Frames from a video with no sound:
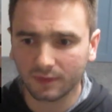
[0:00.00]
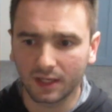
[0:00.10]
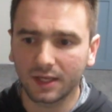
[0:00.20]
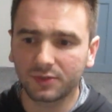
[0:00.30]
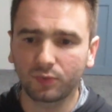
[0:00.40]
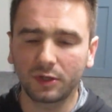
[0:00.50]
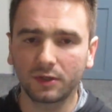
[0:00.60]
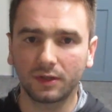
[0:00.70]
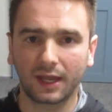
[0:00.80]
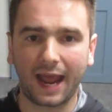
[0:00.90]
is
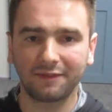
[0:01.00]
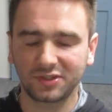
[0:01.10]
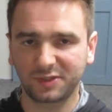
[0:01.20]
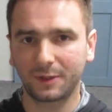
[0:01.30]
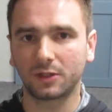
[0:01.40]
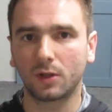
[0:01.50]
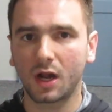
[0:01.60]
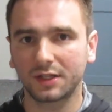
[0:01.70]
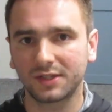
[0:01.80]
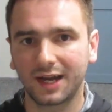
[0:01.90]
we have to spend a
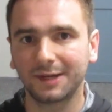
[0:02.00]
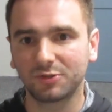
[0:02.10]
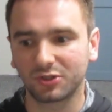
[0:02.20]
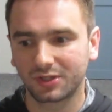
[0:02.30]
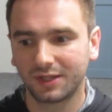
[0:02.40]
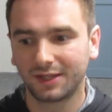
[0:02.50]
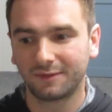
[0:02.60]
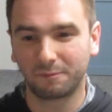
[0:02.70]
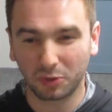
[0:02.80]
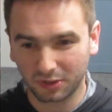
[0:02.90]
lot of time just
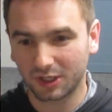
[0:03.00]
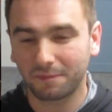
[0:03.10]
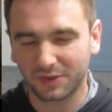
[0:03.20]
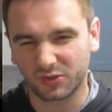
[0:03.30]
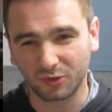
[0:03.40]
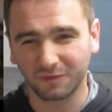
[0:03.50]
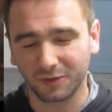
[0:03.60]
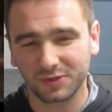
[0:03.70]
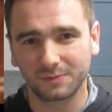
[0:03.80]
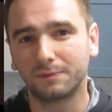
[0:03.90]
building up this
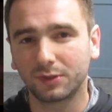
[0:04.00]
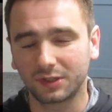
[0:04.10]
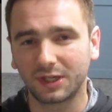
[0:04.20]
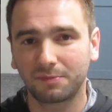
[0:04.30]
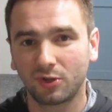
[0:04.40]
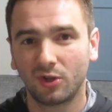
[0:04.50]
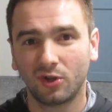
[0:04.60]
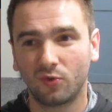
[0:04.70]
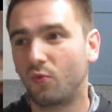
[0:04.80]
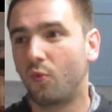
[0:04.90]
universe and building up
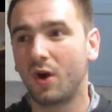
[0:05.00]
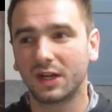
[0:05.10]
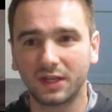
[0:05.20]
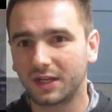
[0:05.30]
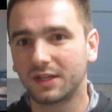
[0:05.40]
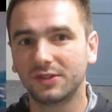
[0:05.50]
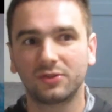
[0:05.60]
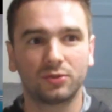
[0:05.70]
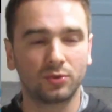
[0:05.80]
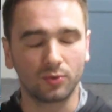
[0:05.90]
what it
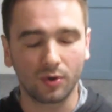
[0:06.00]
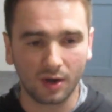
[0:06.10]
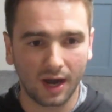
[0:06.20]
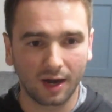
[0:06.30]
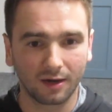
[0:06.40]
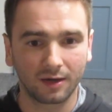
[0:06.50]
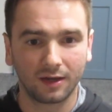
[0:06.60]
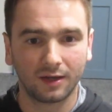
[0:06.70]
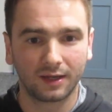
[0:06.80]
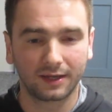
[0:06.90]
is, who our
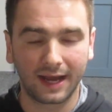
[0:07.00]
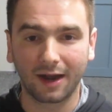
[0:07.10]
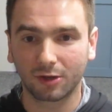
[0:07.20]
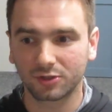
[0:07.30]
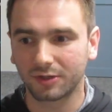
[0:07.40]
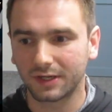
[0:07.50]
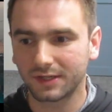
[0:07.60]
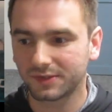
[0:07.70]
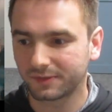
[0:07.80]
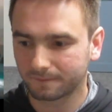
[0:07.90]
character
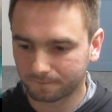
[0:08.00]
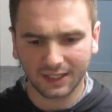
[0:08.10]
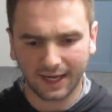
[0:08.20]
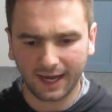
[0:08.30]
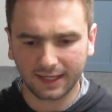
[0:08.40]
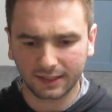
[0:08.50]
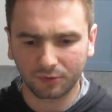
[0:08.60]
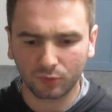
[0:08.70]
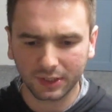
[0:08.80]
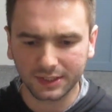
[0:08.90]
is, and it
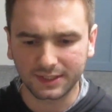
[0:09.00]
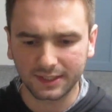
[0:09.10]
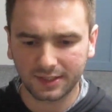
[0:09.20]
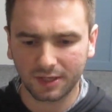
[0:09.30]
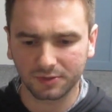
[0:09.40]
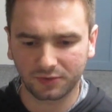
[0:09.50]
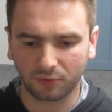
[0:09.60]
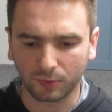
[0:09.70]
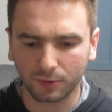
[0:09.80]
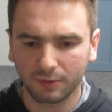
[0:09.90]
really details
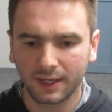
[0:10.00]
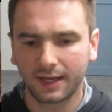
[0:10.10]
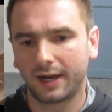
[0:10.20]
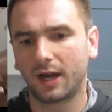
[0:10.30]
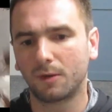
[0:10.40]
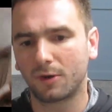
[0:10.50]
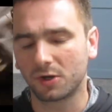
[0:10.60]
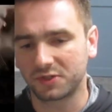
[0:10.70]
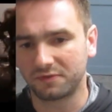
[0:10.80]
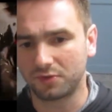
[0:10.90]
through how
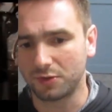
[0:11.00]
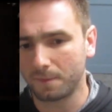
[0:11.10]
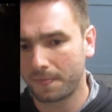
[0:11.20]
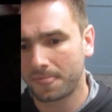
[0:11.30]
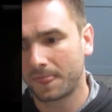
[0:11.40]
Parzival